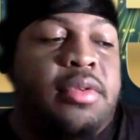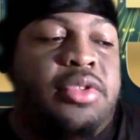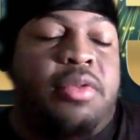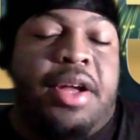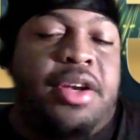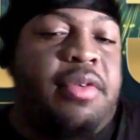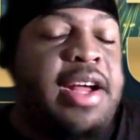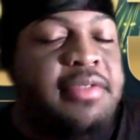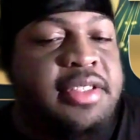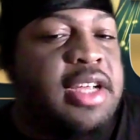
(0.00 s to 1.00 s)
so I don't
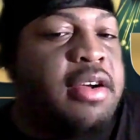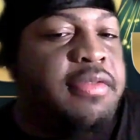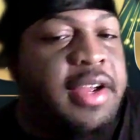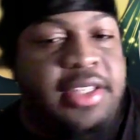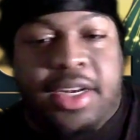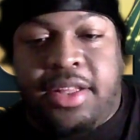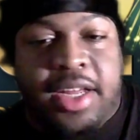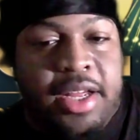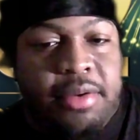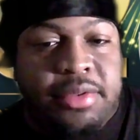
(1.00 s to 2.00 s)
have to sacrifice
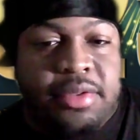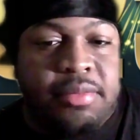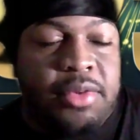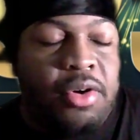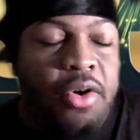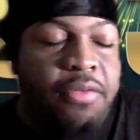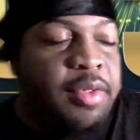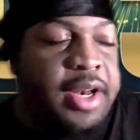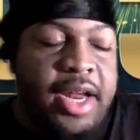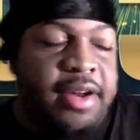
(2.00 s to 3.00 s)
anything else.
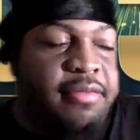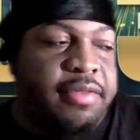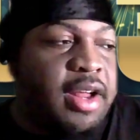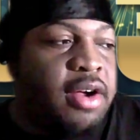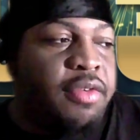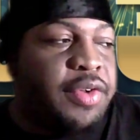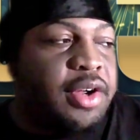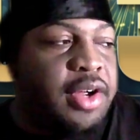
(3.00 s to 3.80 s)
Hopefully that didn't fly over